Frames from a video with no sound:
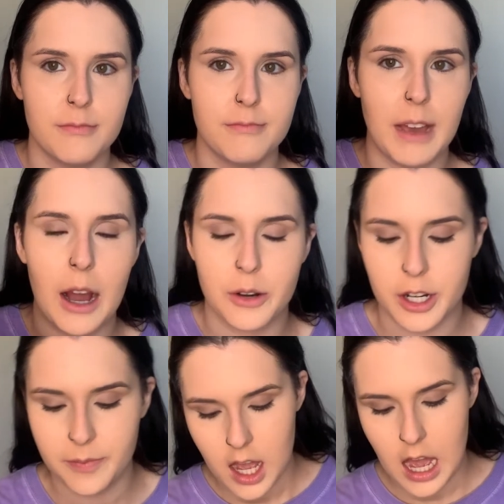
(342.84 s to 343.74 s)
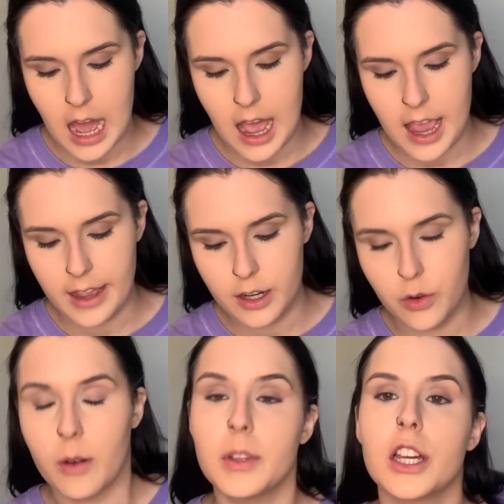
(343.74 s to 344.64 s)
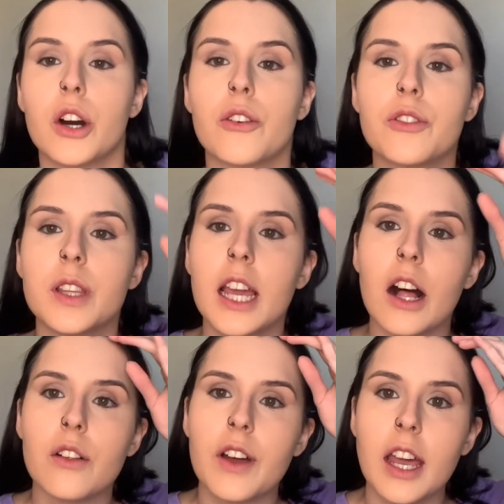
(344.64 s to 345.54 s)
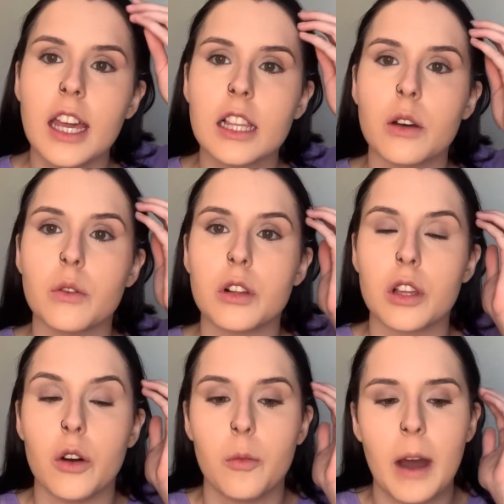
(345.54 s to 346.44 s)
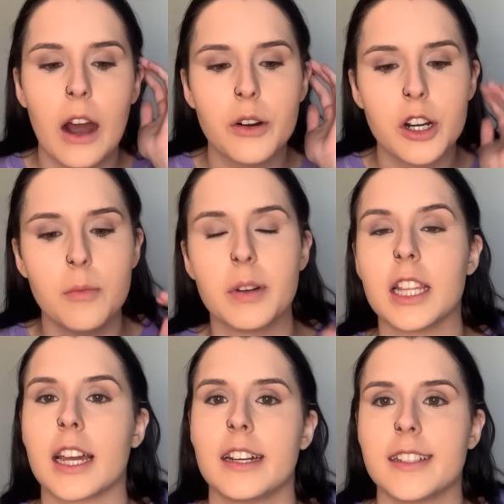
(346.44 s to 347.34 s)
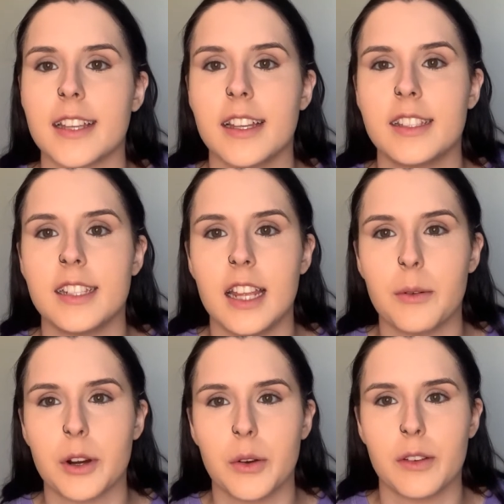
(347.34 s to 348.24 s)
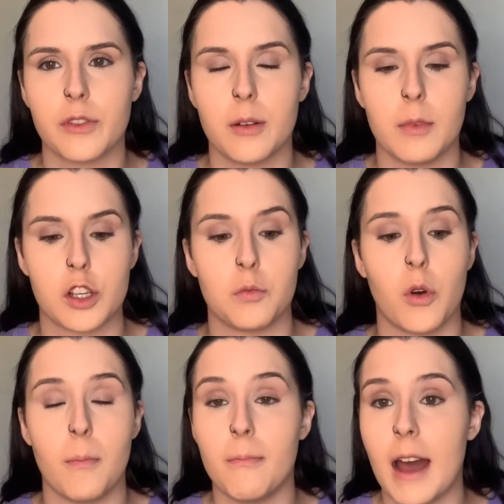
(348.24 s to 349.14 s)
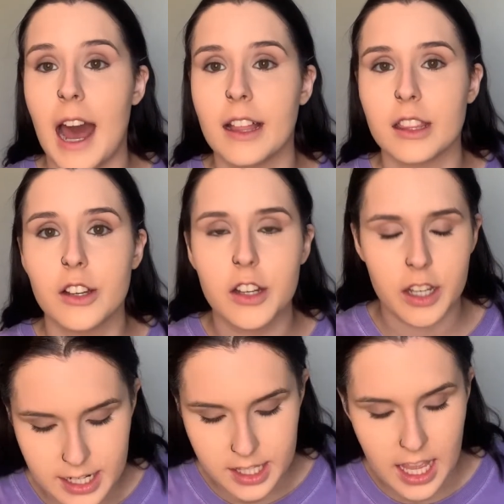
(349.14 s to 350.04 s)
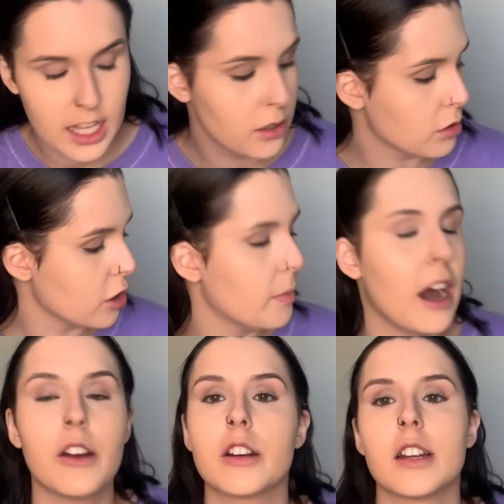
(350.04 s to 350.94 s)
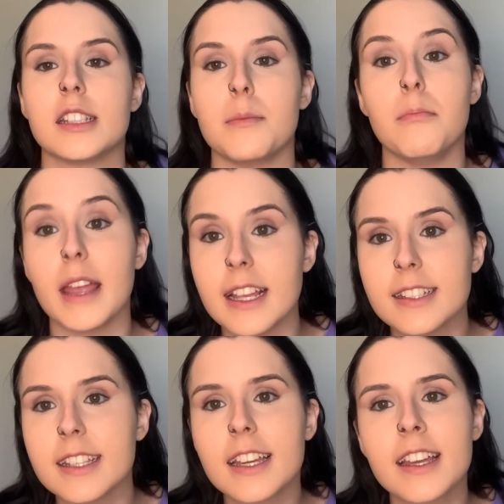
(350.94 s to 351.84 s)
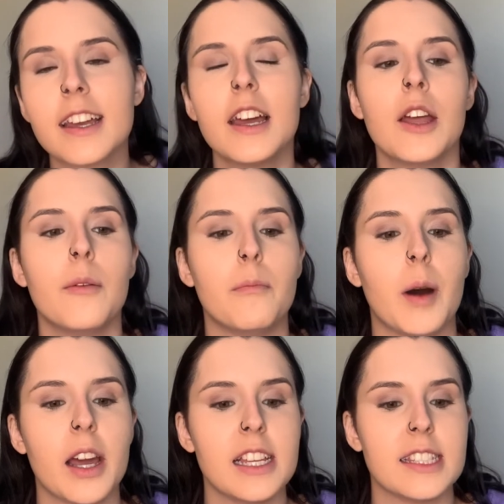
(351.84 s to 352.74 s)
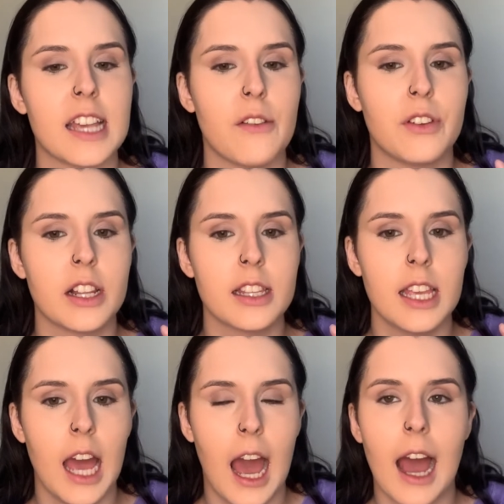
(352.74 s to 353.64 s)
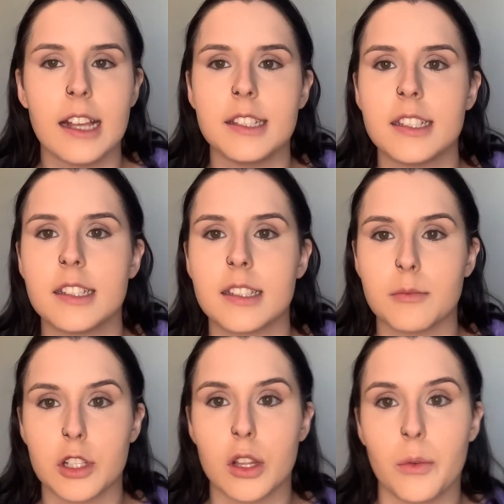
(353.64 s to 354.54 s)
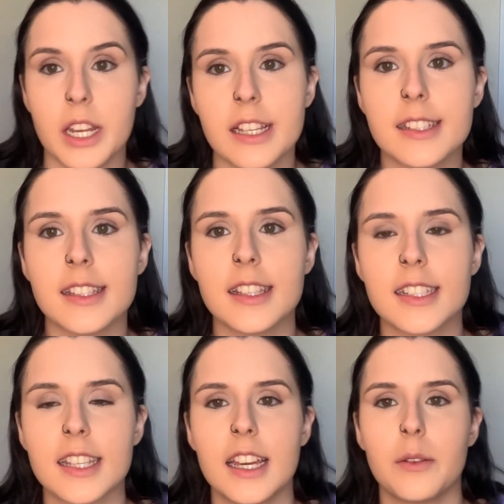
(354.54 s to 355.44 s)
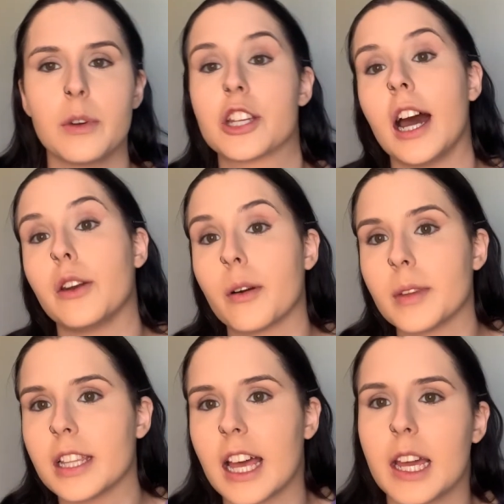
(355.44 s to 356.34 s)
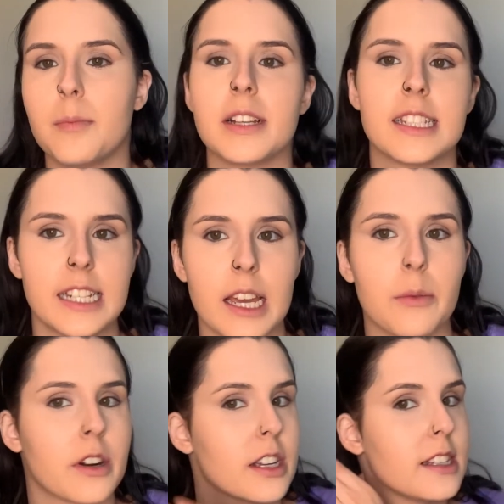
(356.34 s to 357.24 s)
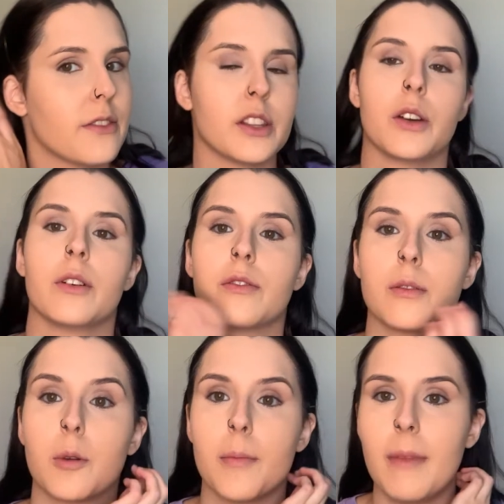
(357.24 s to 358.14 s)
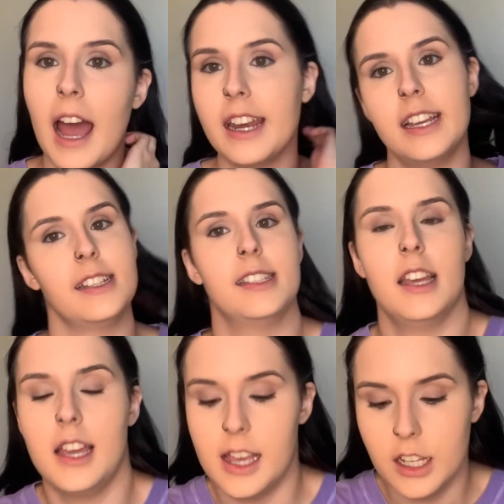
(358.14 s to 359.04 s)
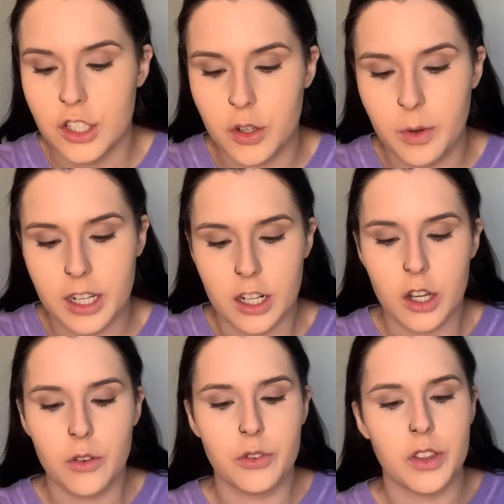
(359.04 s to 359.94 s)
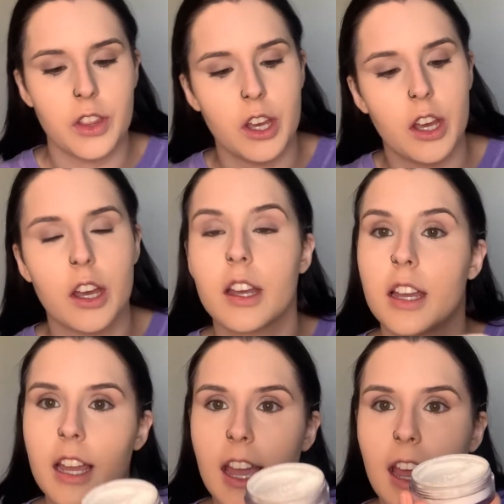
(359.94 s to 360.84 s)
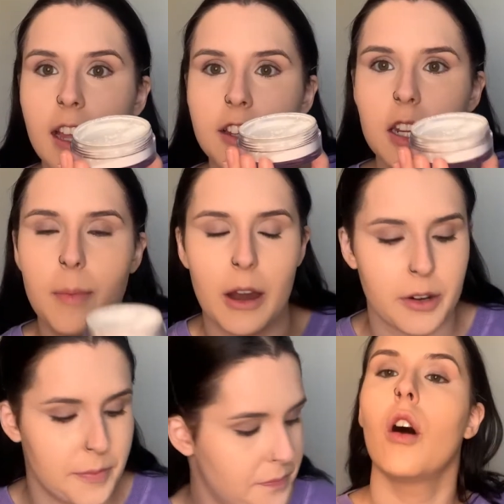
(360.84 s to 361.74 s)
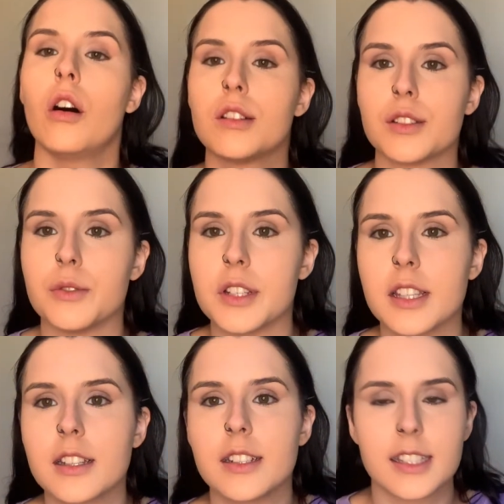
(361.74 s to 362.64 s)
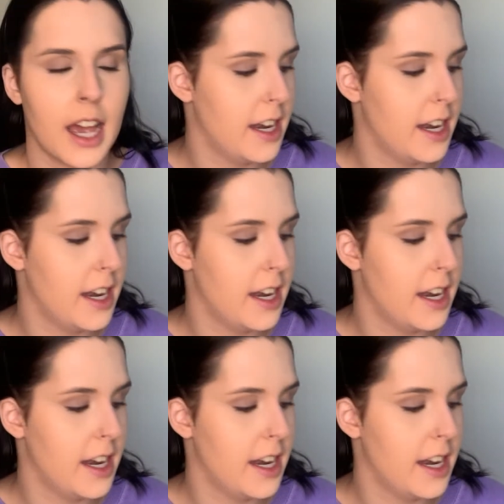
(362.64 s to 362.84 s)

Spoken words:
powder. I normally go for the e.l.f. Halo Glow powder, but like I said, today we're going for a much more matte look. The Halo Glow powder is amazing, but it definitely adds some glowiness to the skin, which I normally like, but today we're definitely going for more matte-ness, so we're gonna go for the HD powder. Also, just a little side